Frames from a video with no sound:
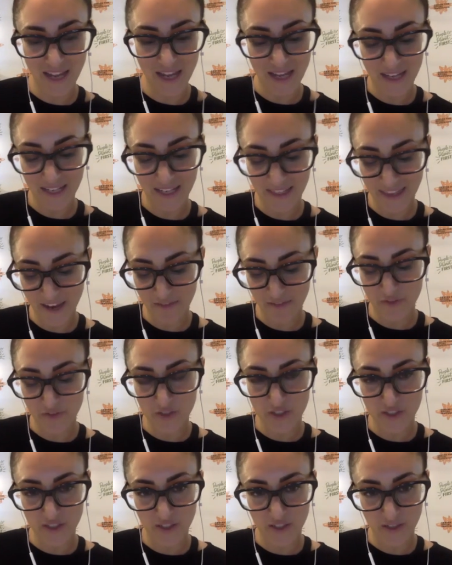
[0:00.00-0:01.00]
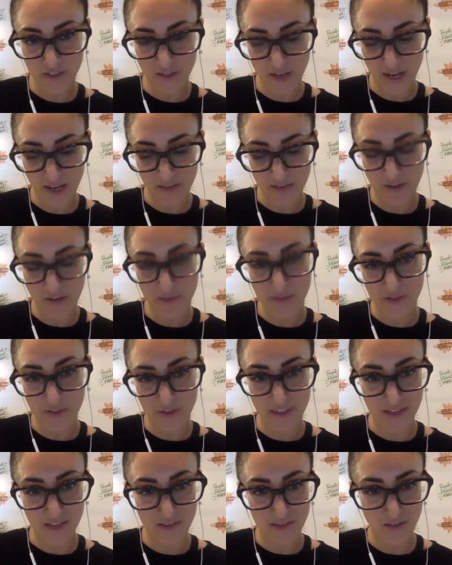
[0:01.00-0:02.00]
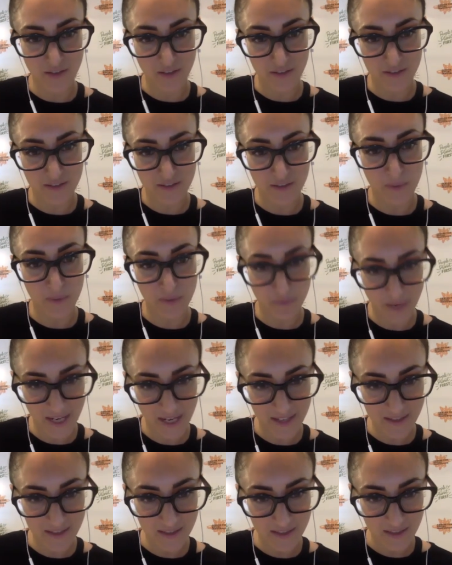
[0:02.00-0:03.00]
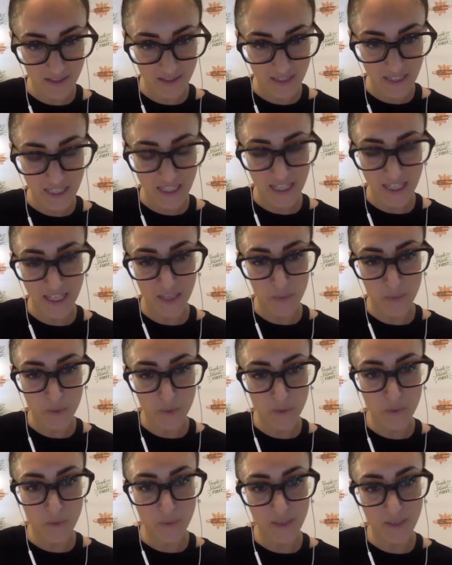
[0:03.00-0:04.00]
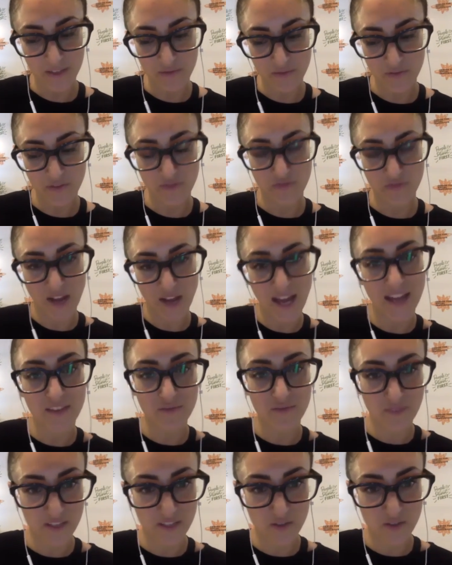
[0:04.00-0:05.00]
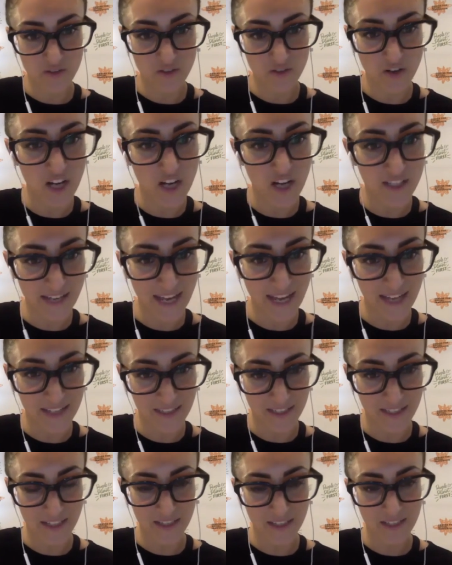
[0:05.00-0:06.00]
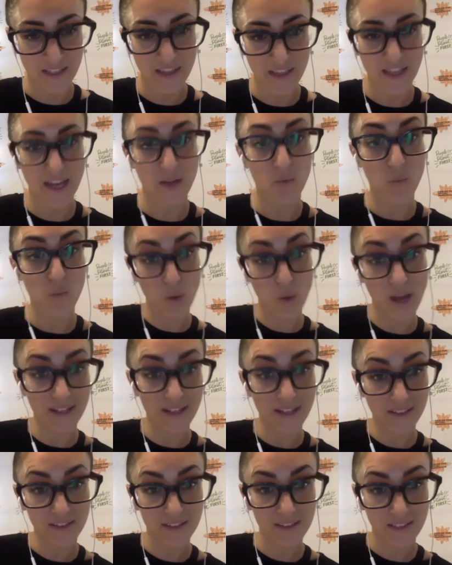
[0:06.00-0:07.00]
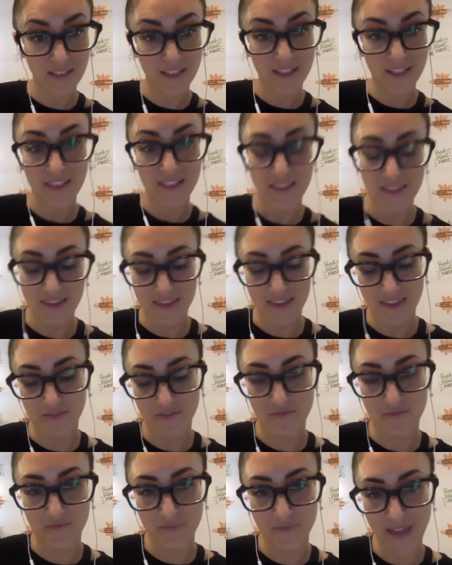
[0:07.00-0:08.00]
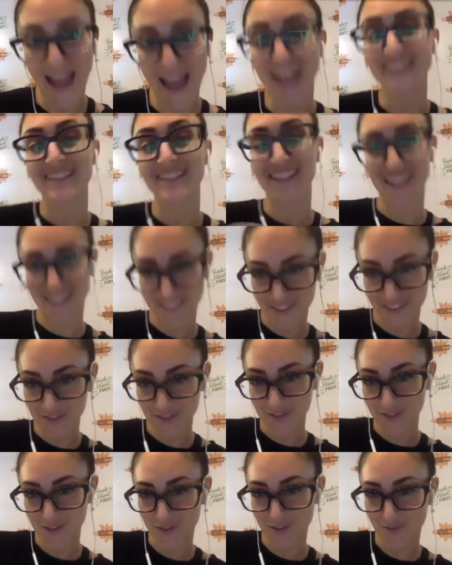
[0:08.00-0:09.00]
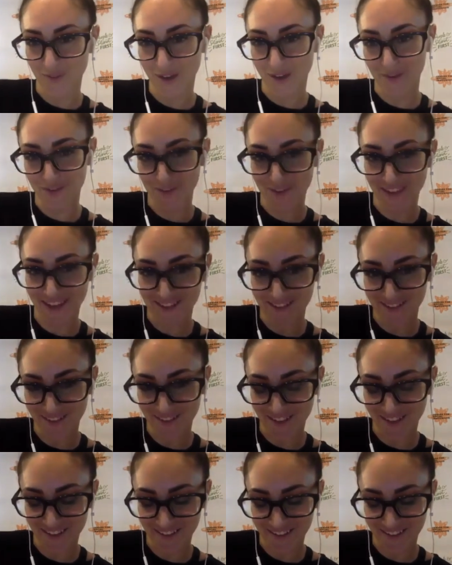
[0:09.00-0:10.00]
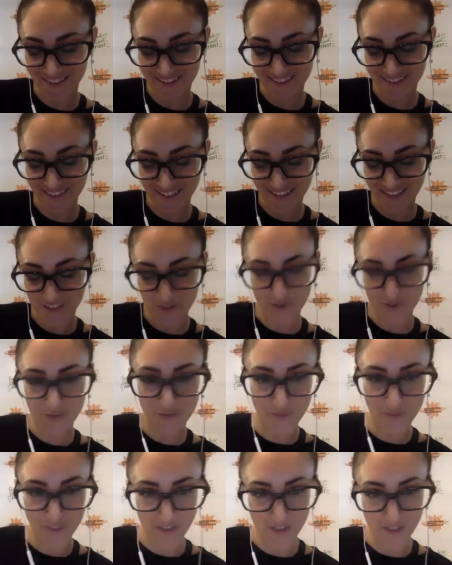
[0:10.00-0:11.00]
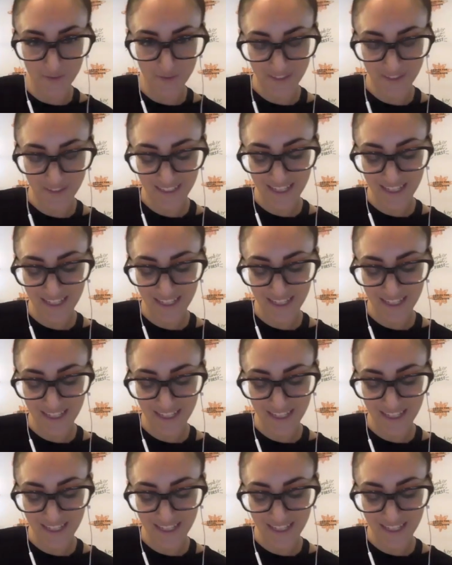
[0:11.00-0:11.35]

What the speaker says: in that first year, $500,000 had been raised. And we were one of the 5 ventures across Canada that won the access to the $500,000 interest-free loan.